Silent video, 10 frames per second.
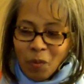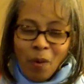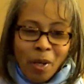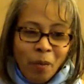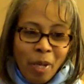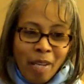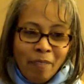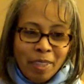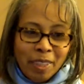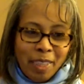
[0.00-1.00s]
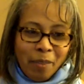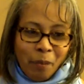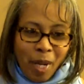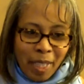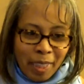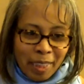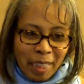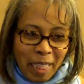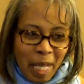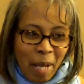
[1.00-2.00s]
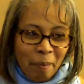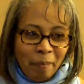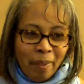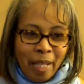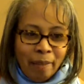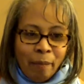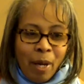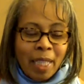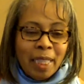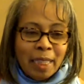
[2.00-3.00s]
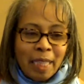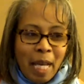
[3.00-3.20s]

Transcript: Why don't we have this done? Why did this happen? Why didn't this